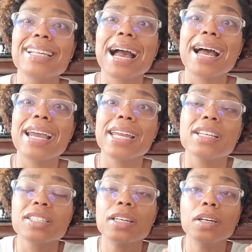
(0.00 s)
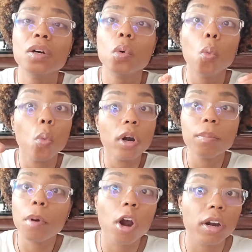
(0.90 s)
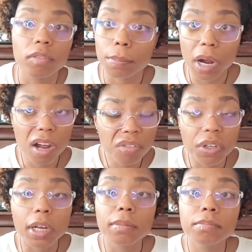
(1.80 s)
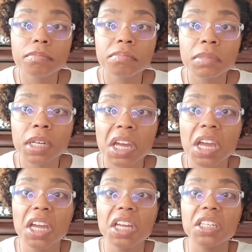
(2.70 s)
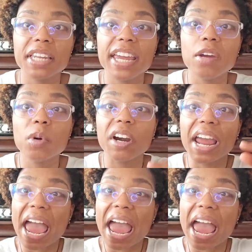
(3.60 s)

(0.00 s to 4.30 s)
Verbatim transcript: guys weren't part of the mafia. They were